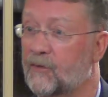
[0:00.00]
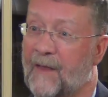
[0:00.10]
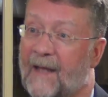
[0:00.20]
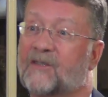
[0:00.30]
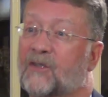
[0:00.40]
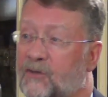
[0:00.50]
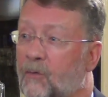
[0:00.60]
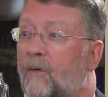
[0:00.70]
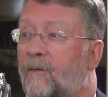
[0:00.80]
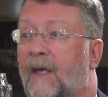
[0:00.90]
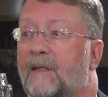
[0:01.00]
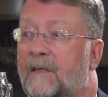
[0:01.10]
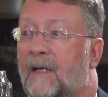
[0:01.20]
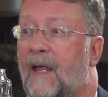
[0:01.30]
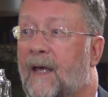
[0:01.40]
So that's the sort of thing
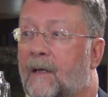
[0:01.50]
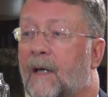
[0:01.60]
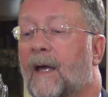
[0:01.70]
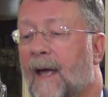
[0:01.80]
that they like.